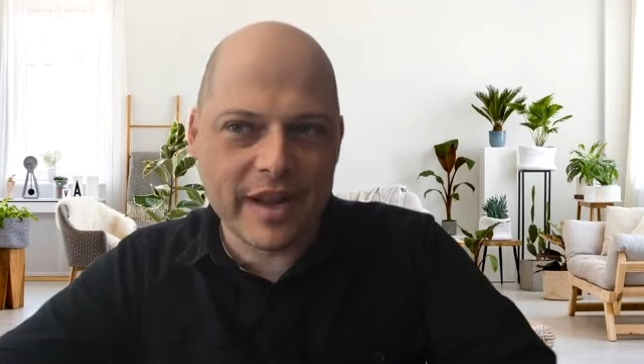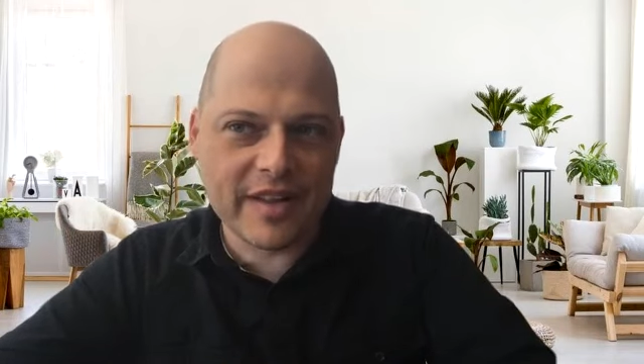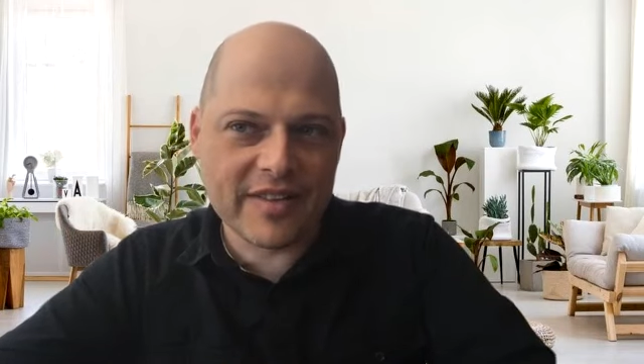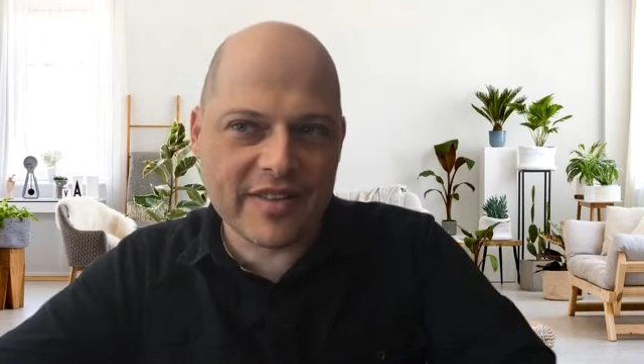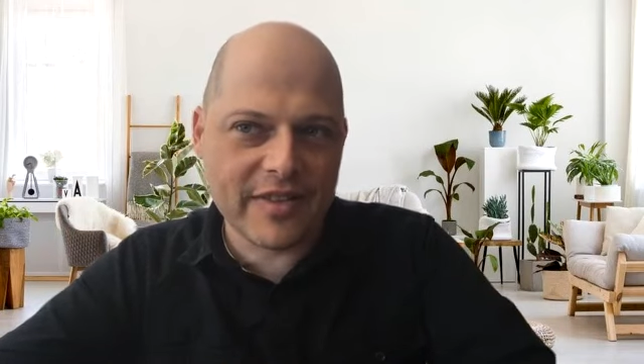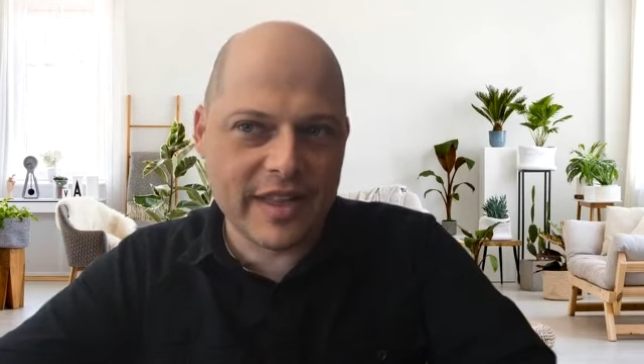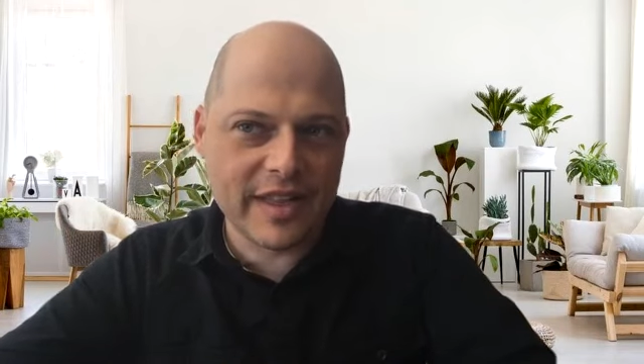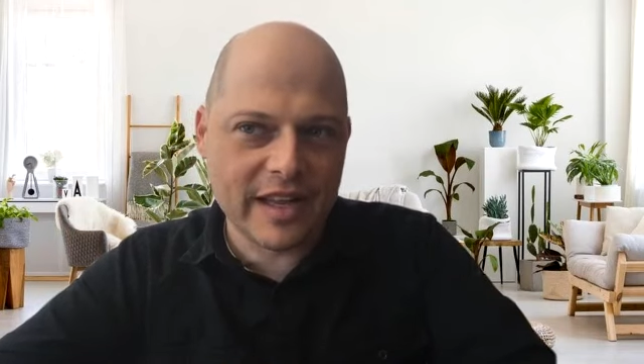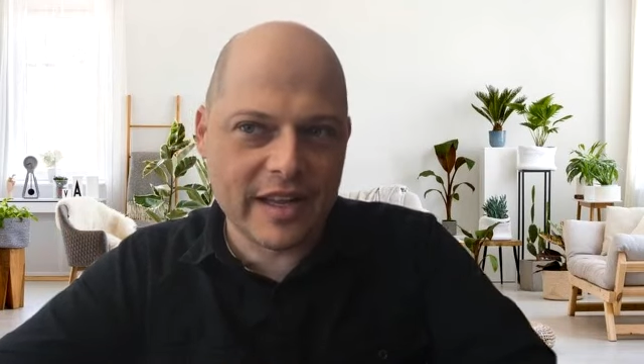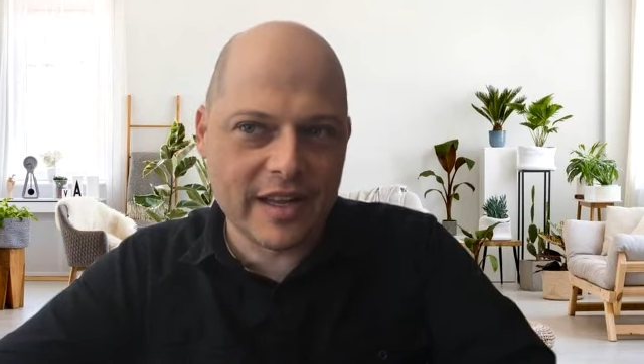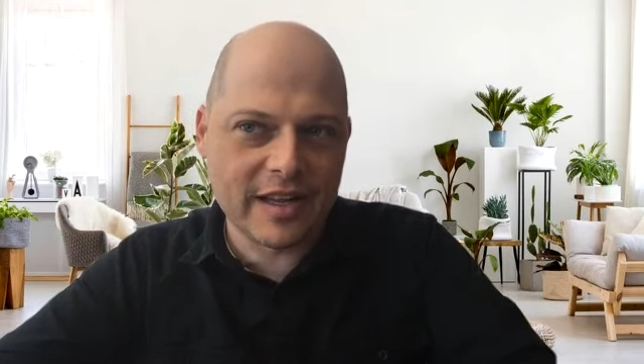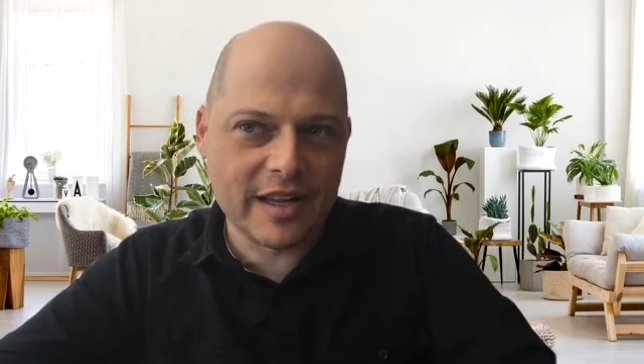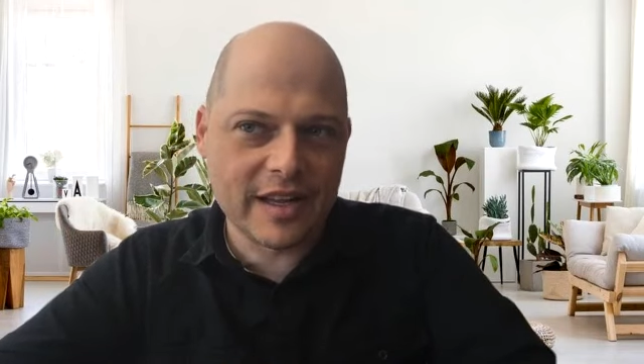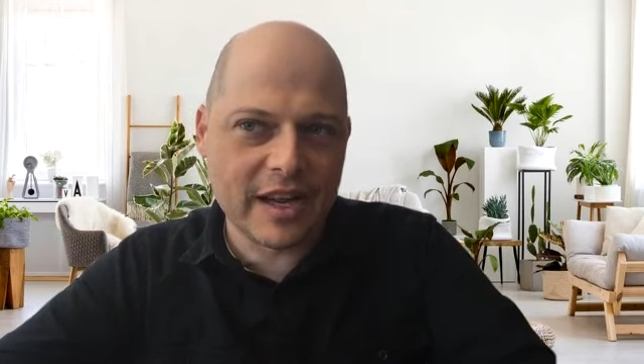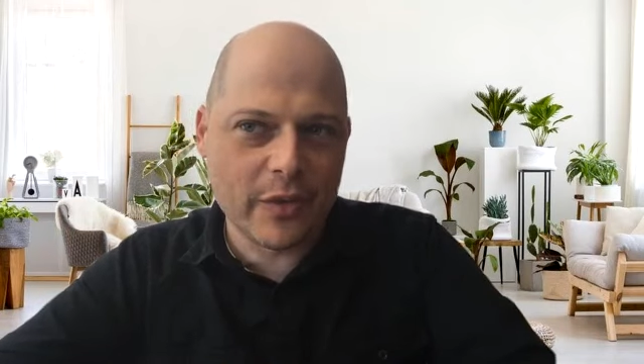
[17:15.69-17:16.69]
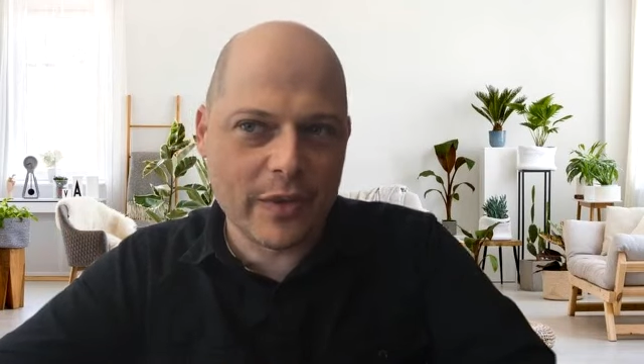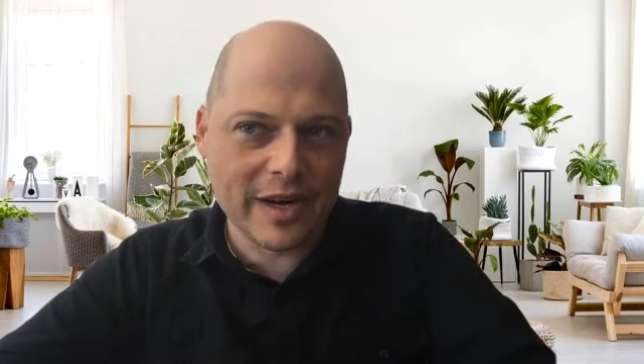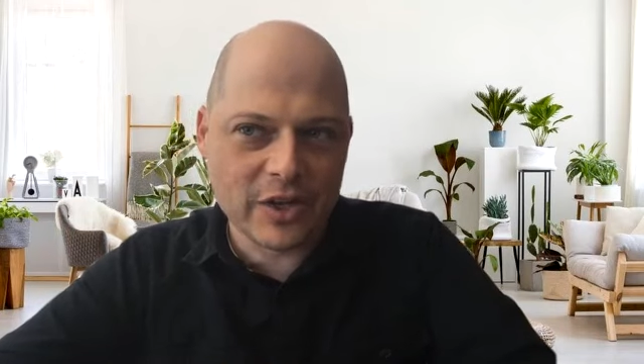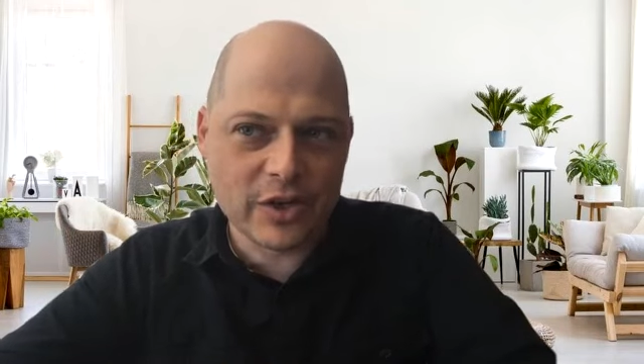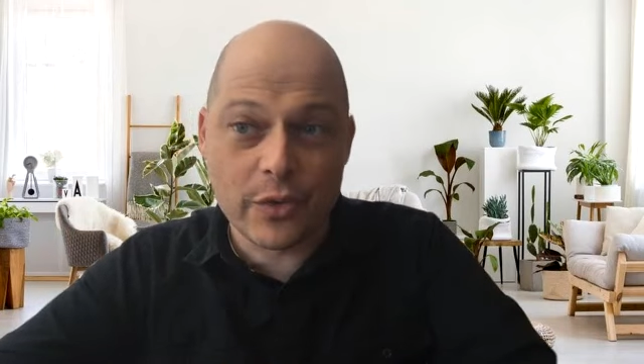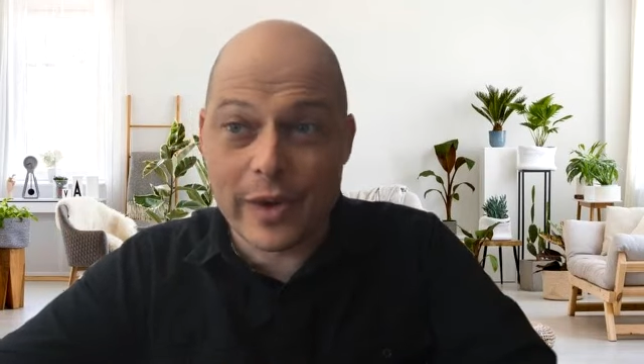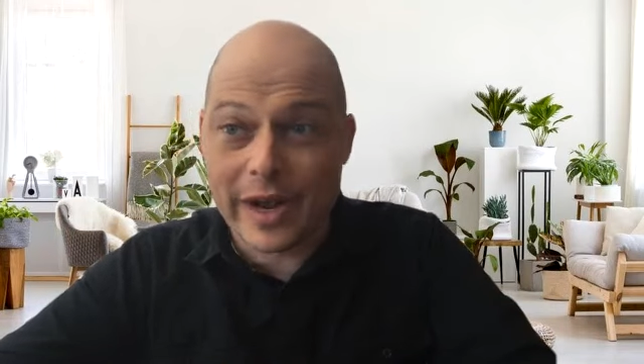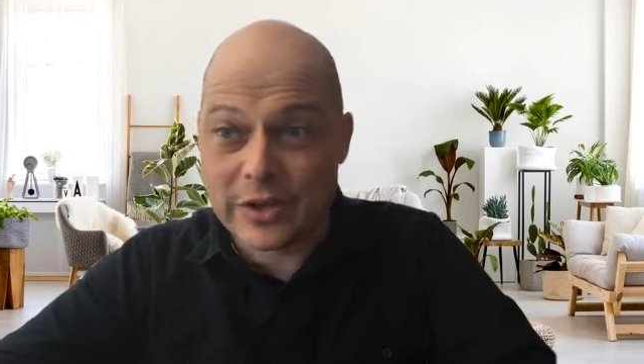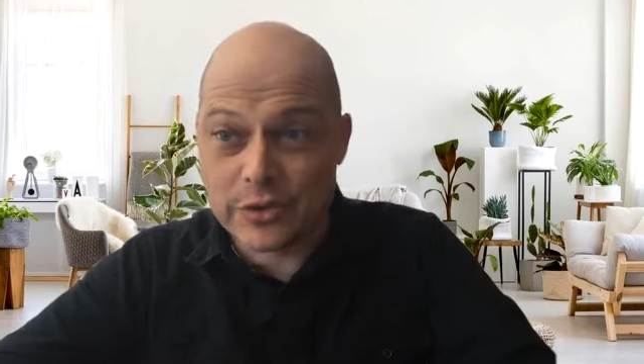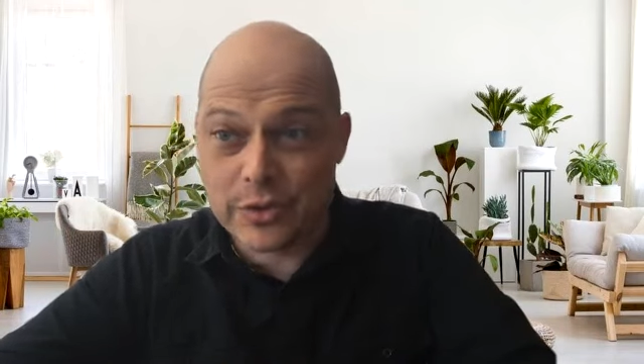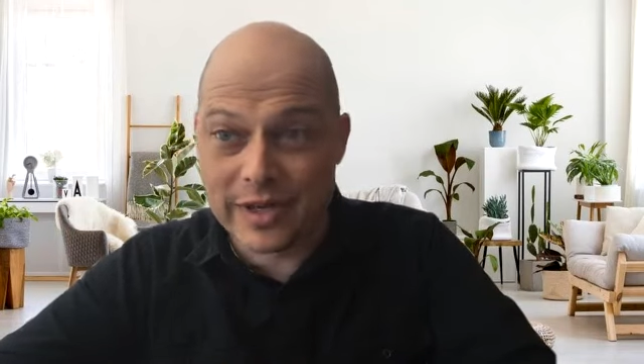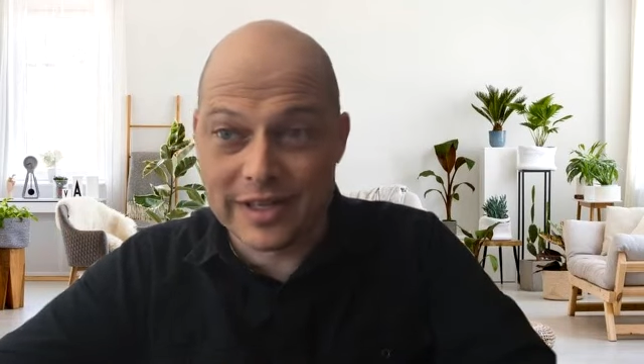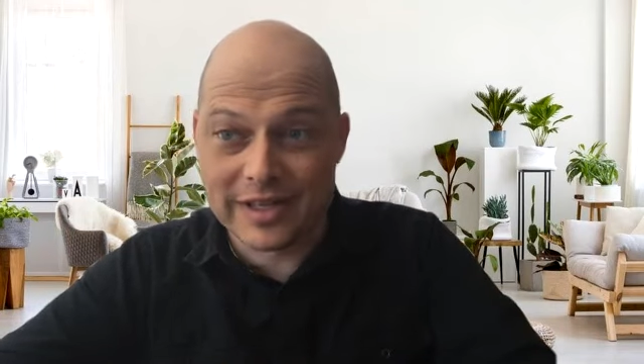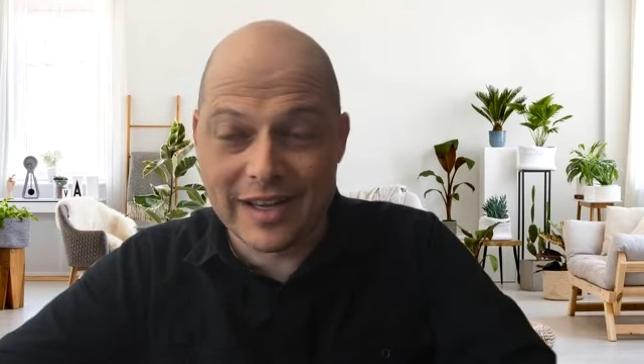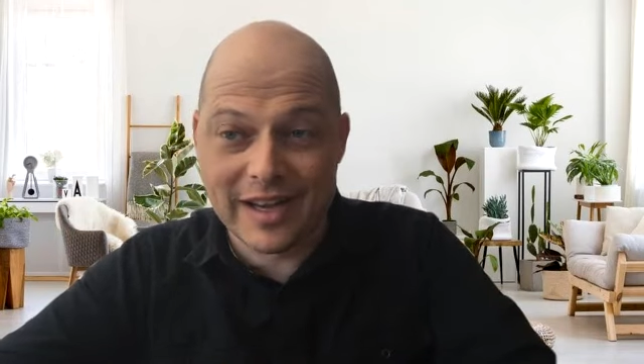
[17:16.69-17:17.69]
as they get ready to graduate